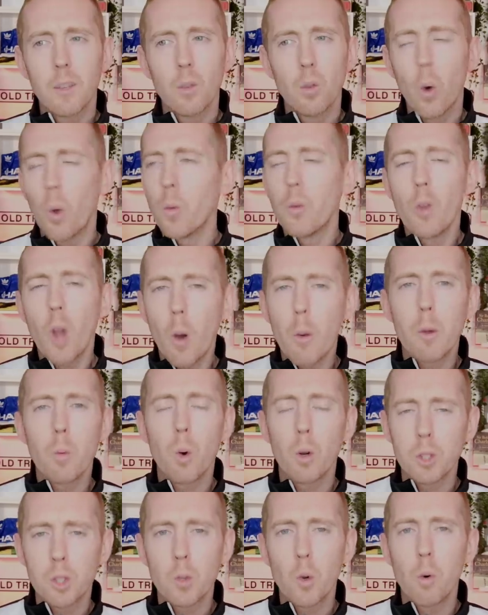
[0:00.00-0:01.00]
not knowing
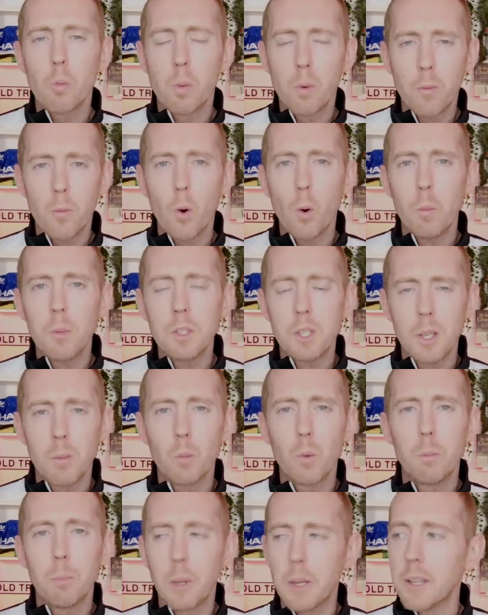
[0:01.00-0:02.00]
what sort of performance
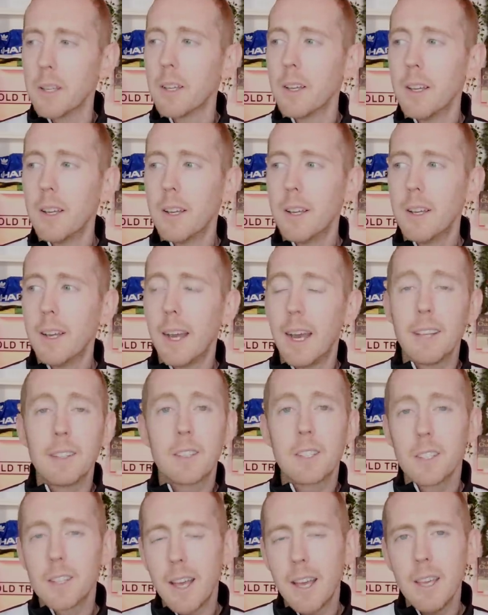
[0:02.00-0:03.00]
it would be.
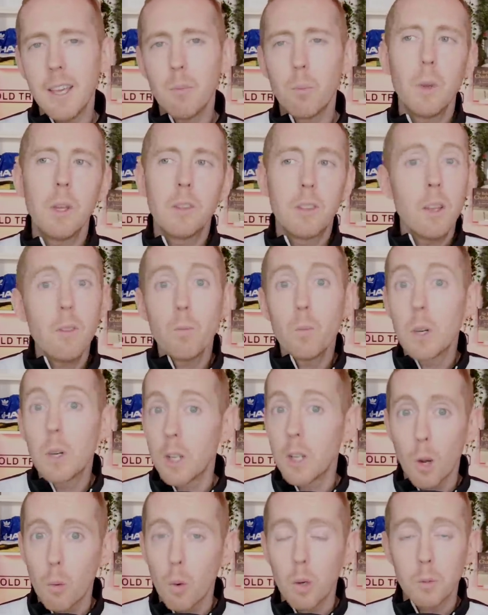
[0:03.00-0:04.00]
And today, we didn't
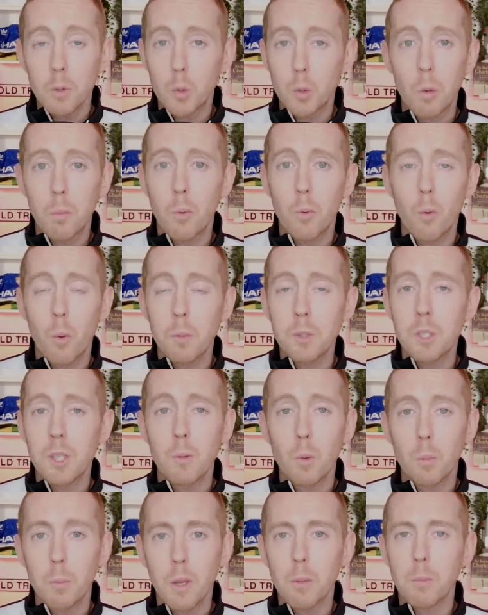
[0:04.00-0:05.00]
really know what sort of performance
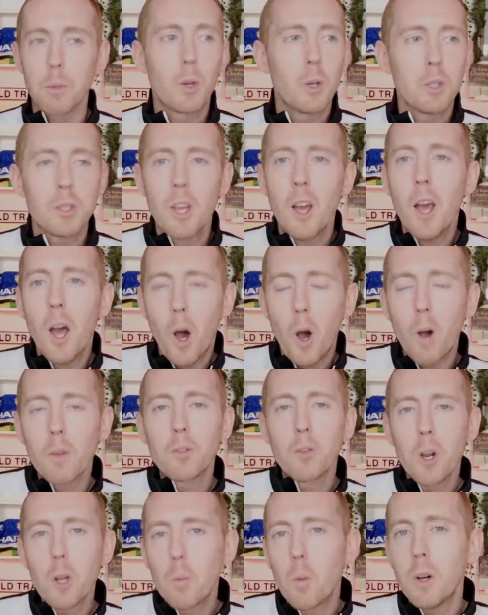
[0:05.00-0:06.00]
it would be because
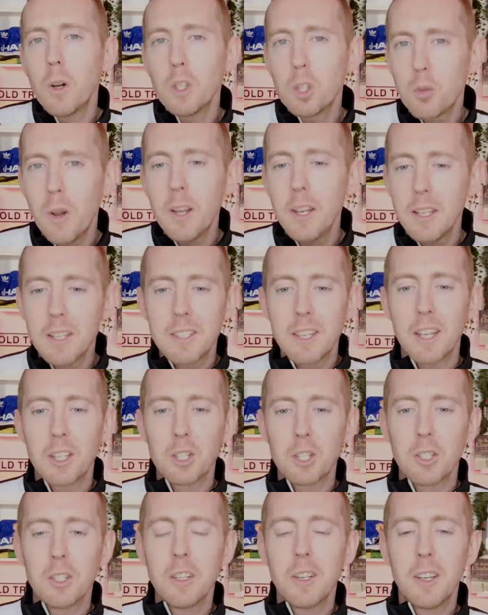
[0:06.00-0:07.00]
after only one training
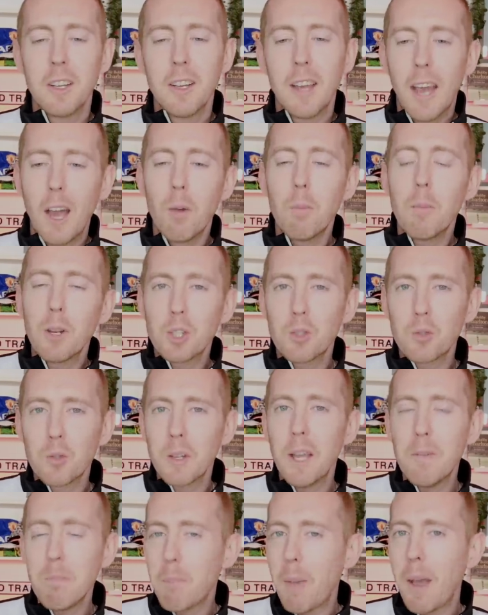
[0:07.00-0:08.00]
session, how much
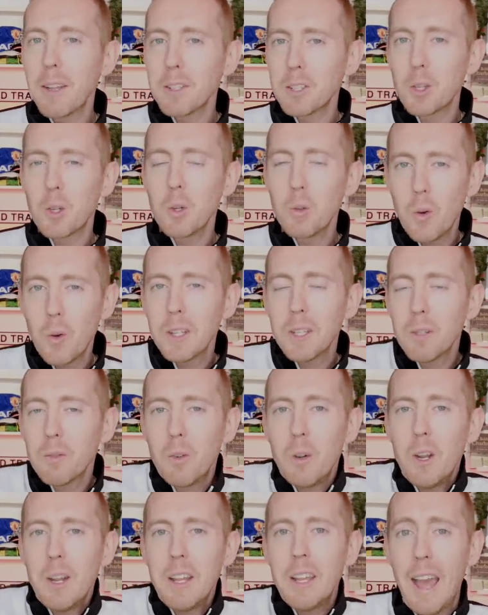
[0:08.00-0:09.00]
impact can
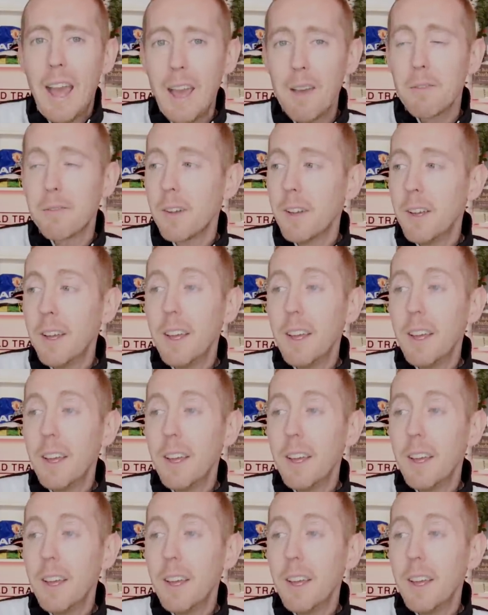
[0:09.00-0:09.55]
Rangnick really have?